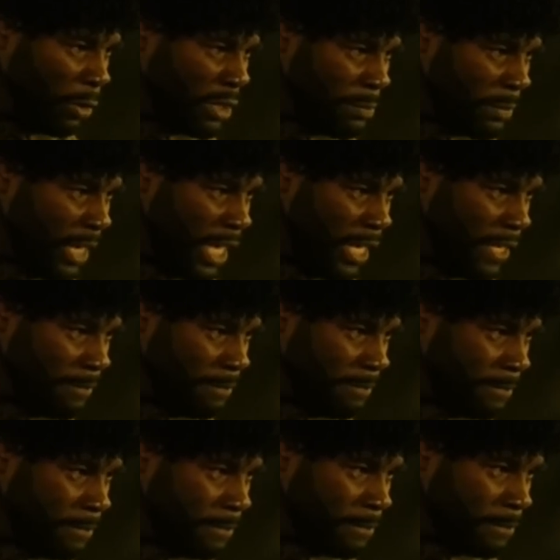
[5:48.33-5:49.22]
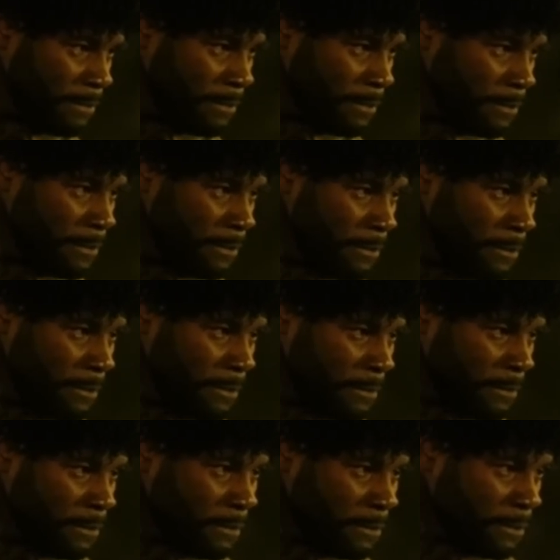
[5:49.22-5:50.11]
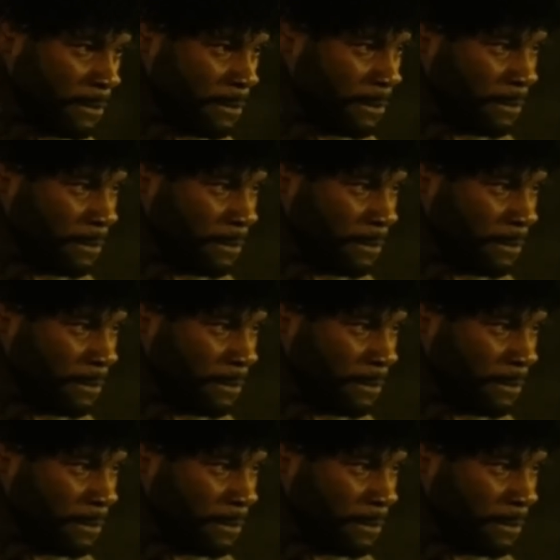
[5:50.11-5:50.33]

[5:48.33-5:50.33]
this was a rather sinister move.